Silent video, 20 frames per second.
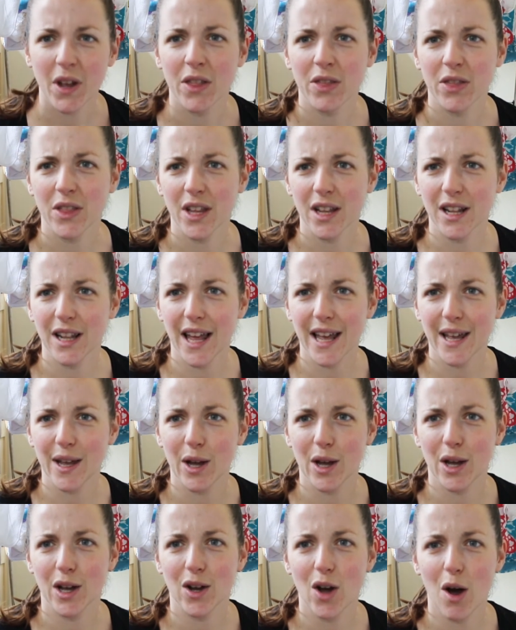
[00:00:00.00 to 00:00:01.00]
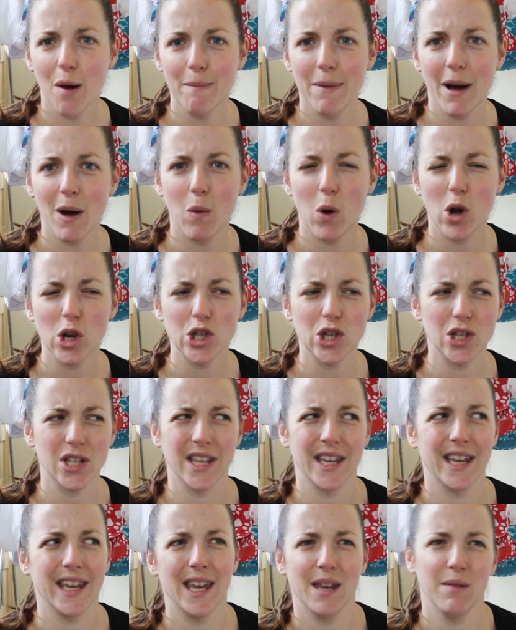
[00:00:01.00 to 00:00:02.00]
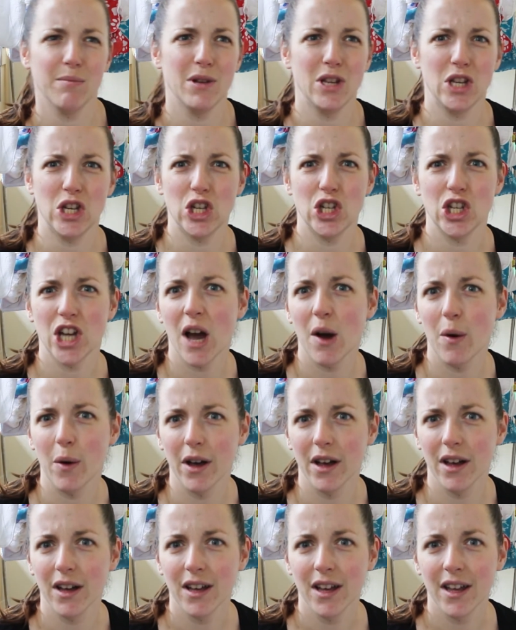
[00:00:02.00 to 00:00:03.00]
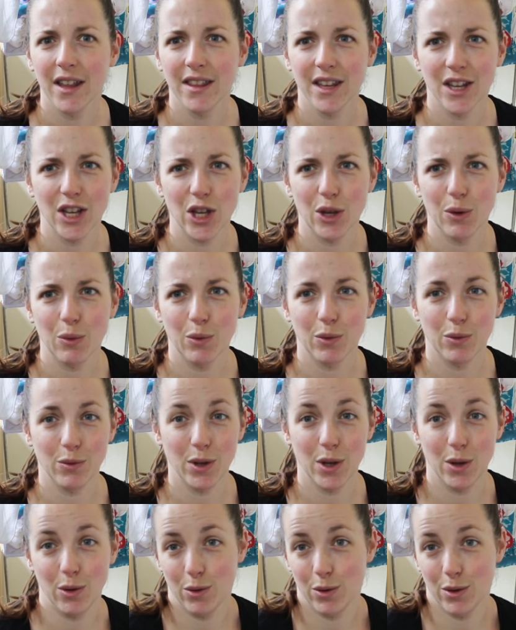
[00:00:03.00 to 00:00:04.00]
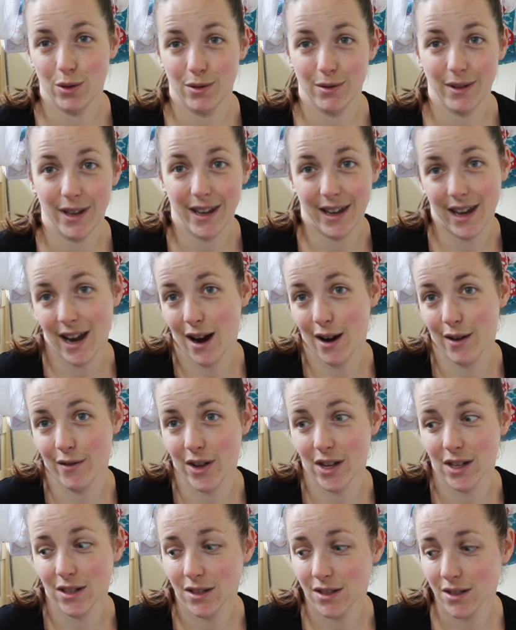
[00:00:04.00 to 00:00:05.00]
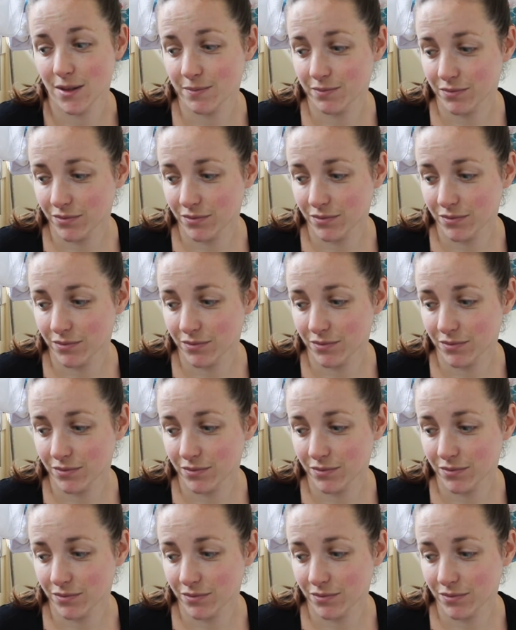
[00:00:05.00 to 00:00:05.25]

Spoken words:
They're like compact washers that you keep in your shower that you use in caravans.